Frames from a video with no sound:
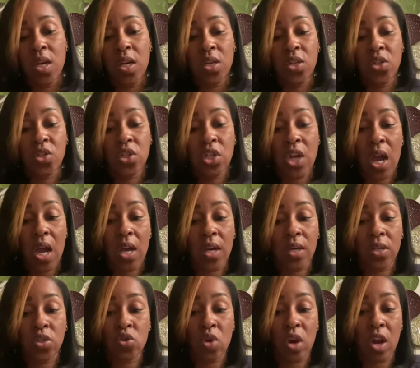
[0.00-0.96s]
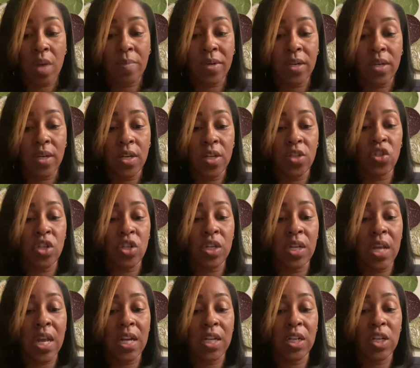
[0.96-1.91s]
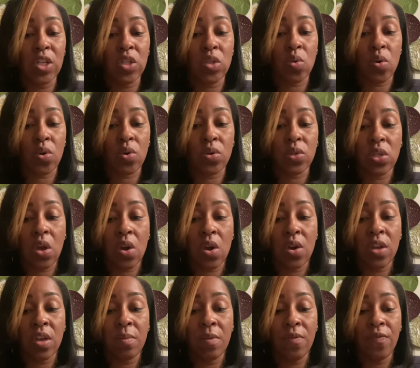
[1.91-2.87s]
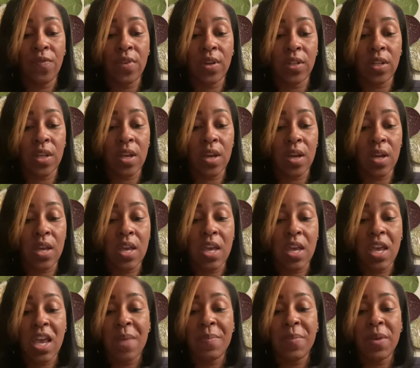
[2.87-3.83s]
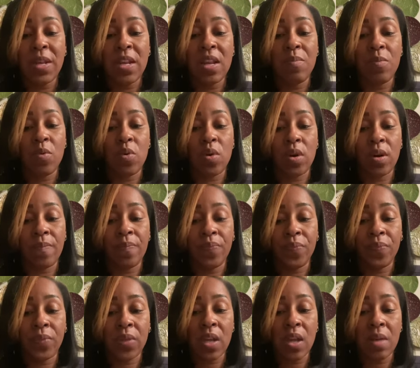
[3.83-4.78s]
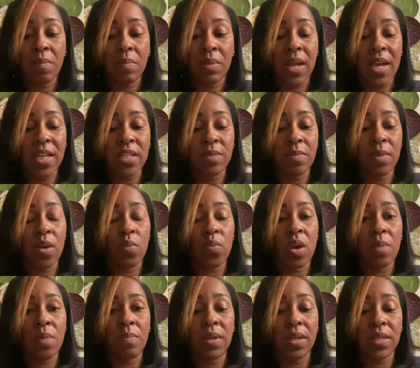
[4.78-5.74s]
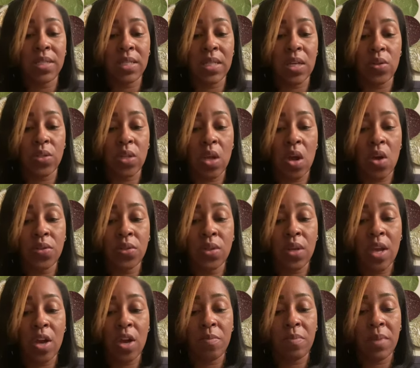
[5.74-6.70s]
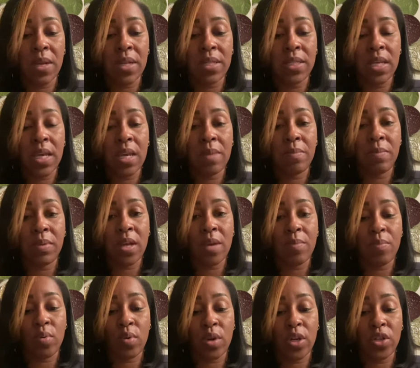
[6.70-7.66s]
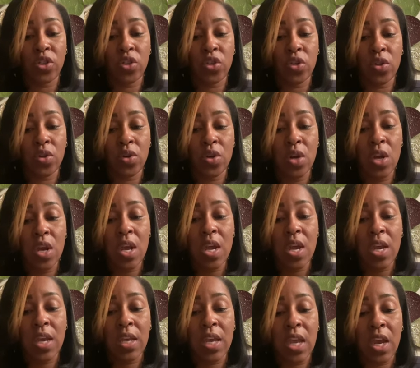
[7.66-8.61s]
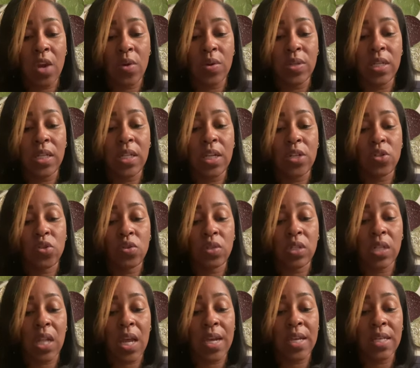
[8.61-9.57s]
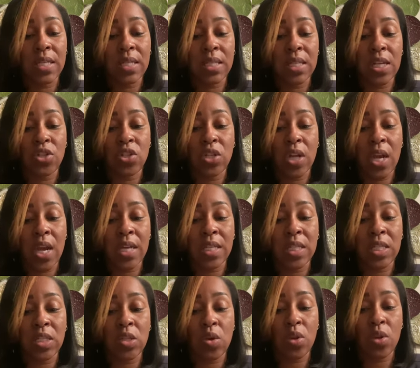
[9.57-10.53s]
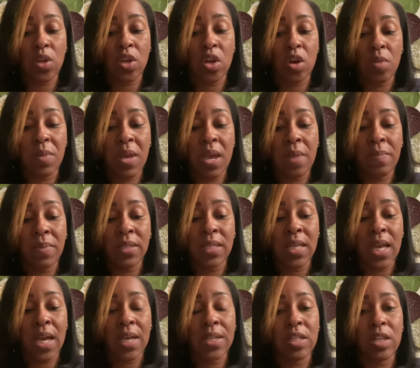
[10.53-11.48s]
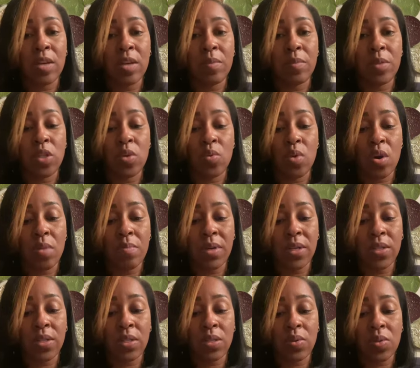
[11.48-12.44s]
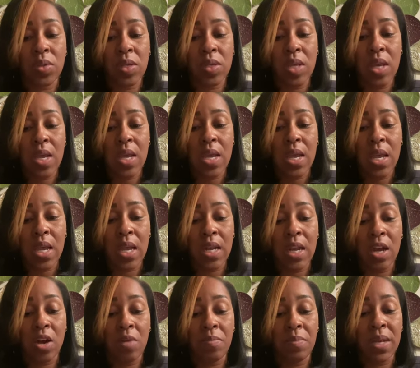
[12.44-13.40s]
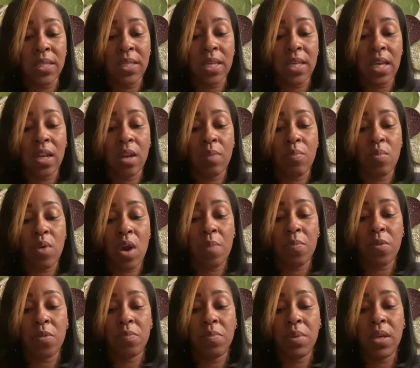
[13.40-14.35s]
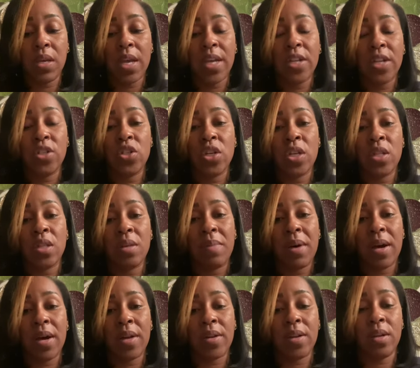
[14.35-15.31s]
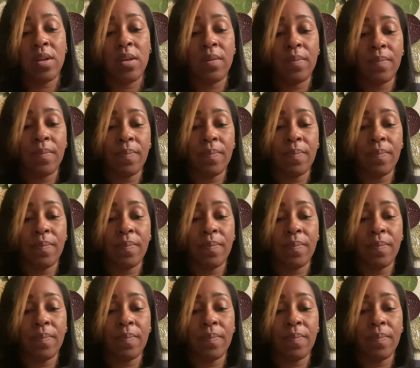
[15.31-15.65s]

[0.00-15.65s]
shock, trauma, genetic disorders called hemophilia, and many more. Plasma and red blood cells also help maintain blood pressure carries electrolytes such as sodium and potassium to our muscles and help maintain a proper pH in the body.